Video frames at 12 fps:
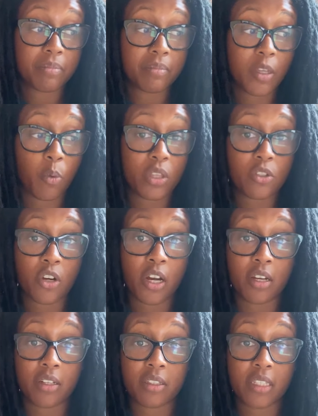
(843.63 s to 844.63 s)
the
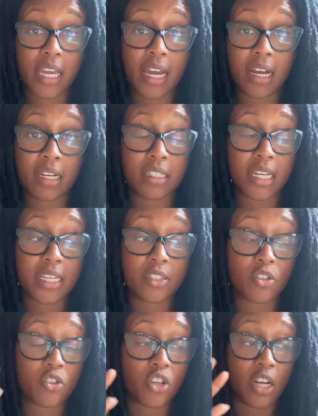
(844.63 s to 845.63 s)
withdrawal. Yeah,
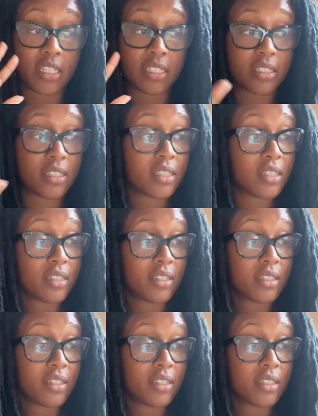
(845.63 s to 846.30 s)
it's just,